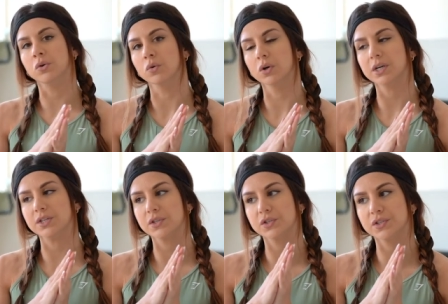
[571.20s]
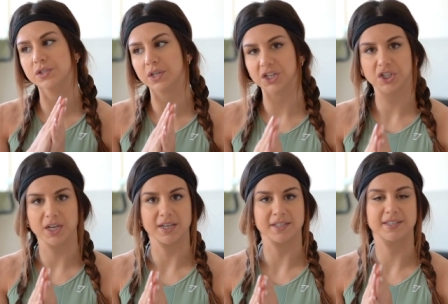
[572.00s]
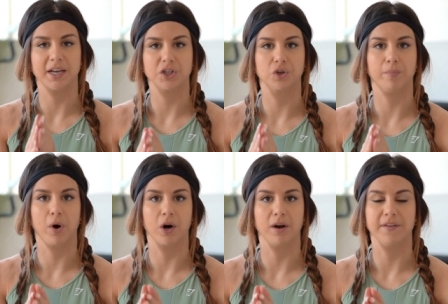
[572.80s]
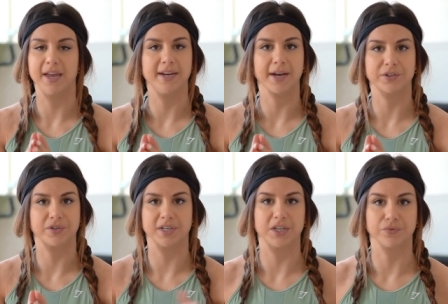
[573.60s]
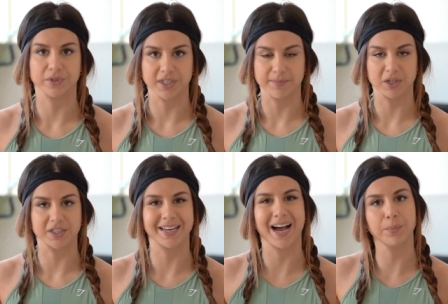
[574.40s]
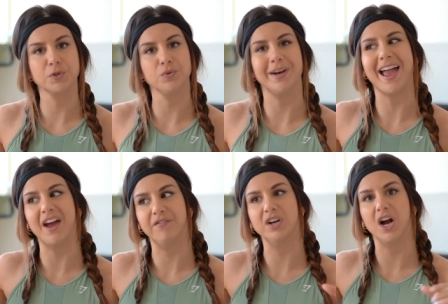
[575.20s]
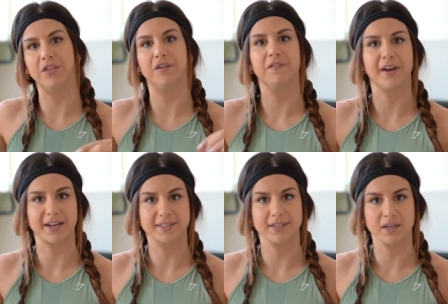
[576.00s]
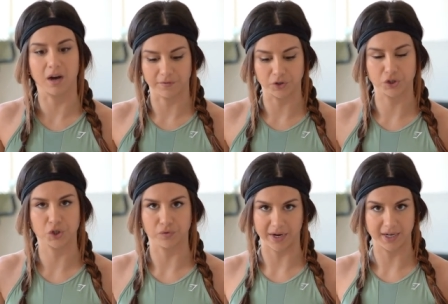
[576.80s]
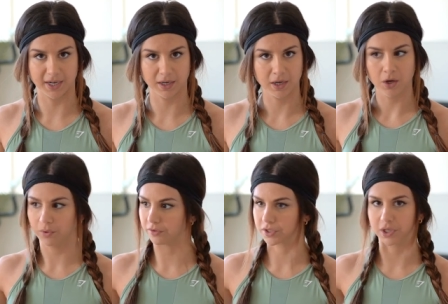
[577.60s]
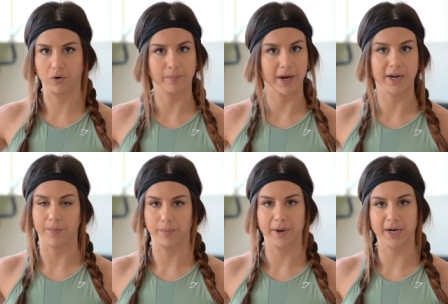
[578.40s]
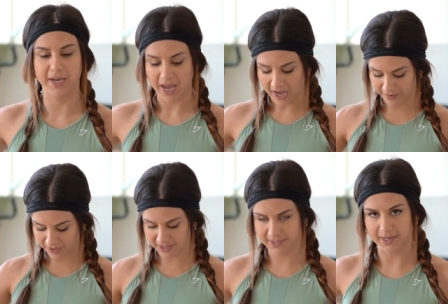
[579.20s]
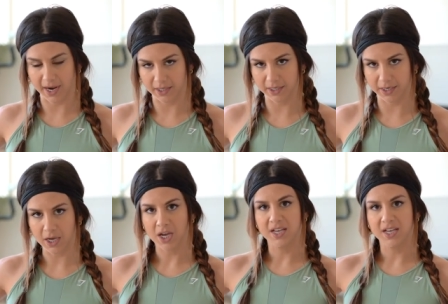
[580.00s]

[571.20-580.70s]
core is such an essential part of any exercise routine because it helps you in every other facet of your training, whether it's lower body, upper body, having a solid,